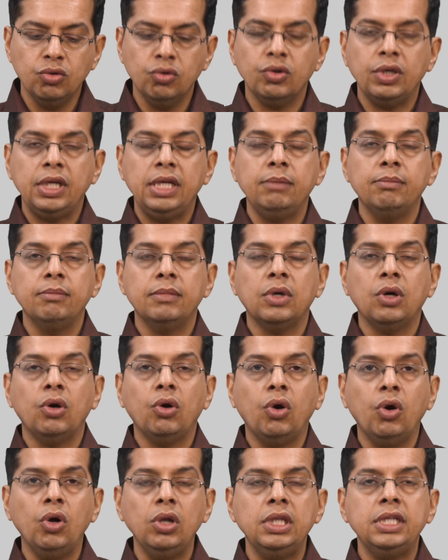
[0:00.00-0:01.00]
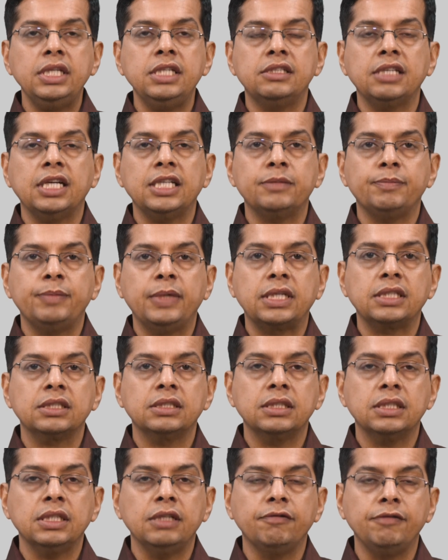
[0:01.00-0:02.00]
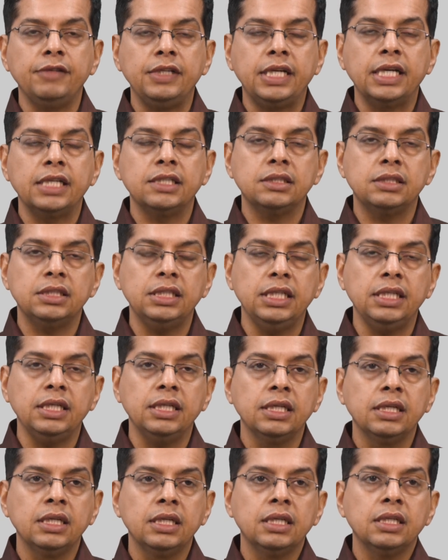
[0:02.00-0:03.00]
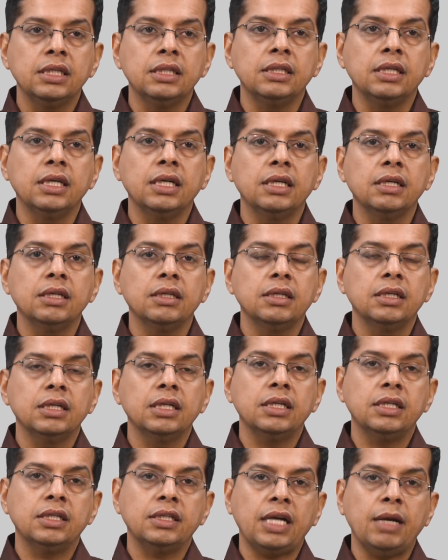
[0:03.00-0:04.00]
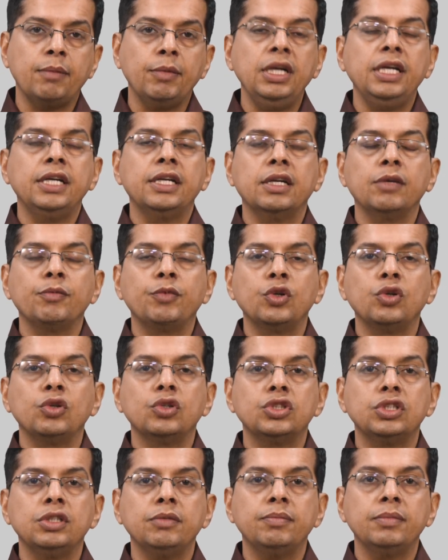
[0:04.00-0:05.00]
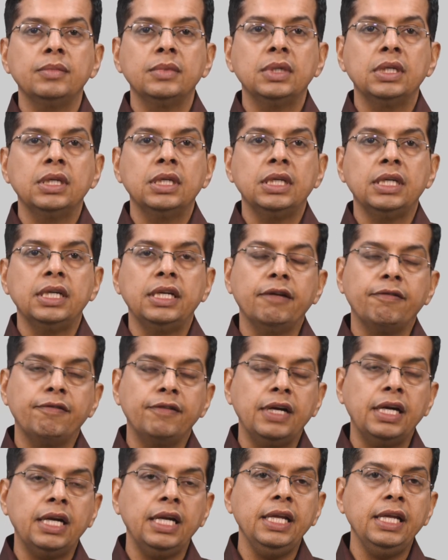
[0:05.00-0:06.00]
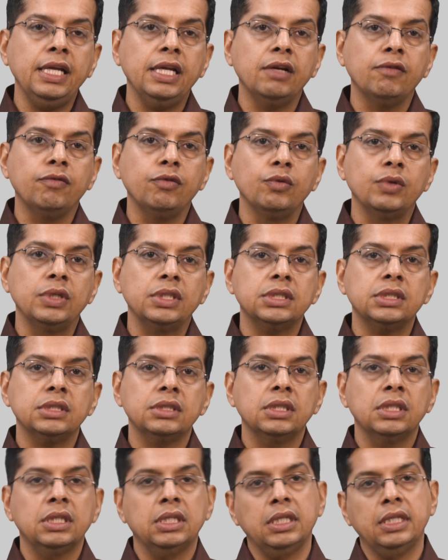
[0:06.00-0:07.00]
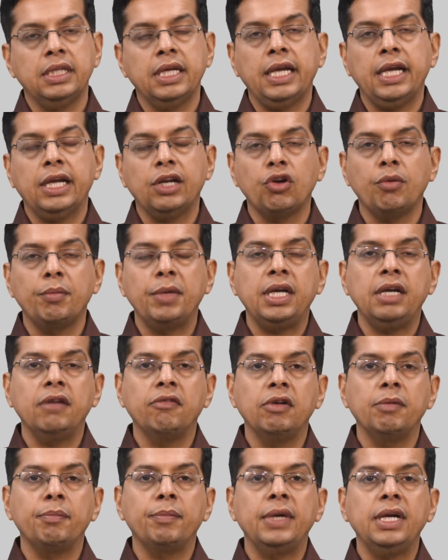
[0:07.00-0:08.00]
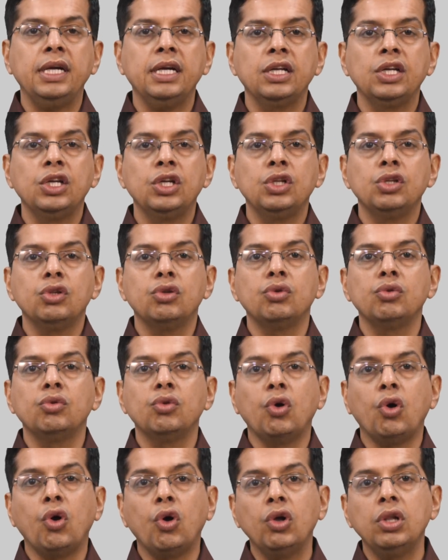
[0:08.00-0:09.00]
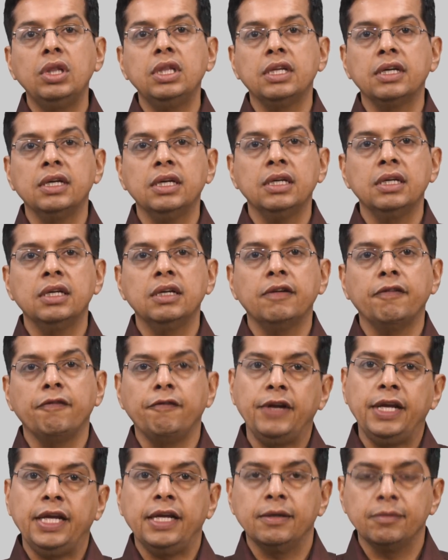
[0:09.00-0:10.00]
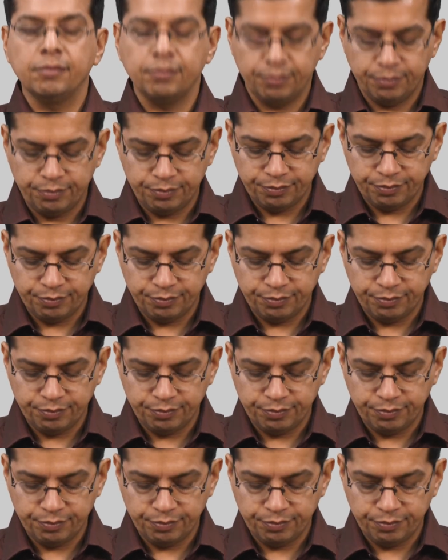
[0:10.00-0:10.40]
So, in all these aspects, if we can see, the tribal entrepreneurship definitely influence the economic development through all the way.